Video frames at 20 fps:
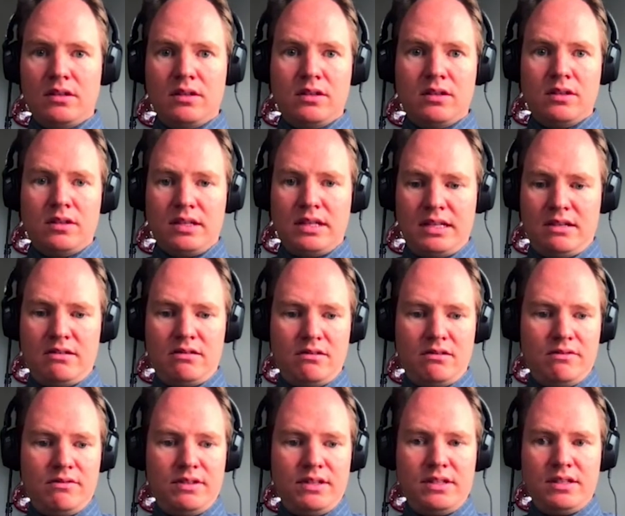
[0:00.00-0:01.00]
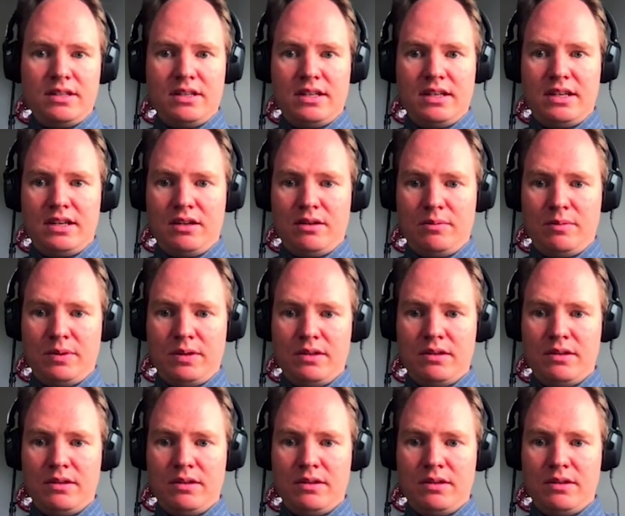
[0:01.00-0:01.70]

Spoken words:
I don't know if this is going to help.